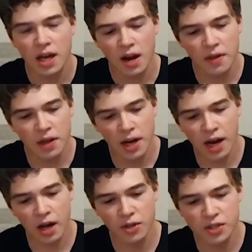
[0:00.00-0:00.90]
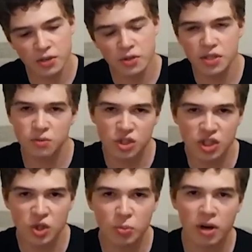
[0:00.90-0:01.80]
And then I also used some
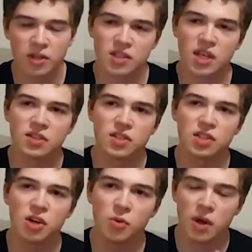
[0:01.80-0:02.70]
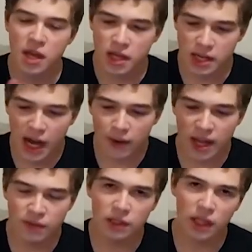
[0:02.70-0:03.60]
G2 parts, and so now I
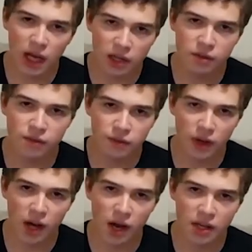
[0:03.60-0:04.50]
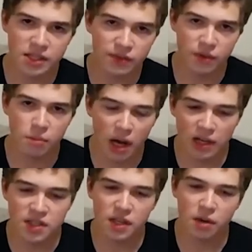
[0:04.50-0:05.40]
have a lot of different mocks that